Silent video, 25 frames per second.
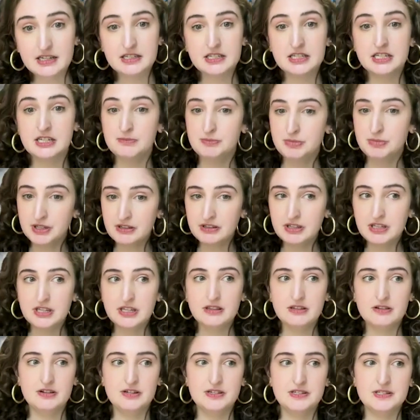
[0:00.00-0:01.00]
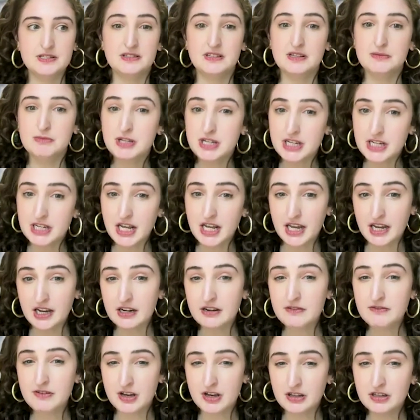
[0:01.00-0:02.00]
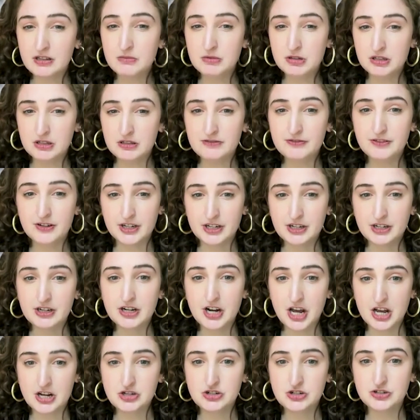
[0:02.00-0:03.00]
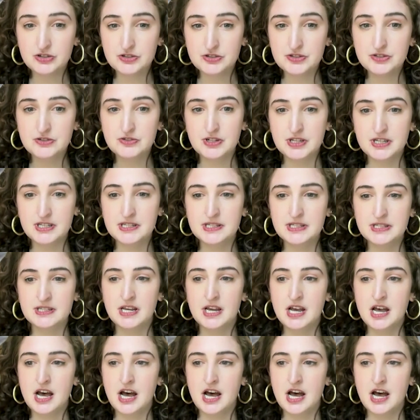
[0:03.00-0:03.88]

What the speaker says: typically there is limited aid available for international students,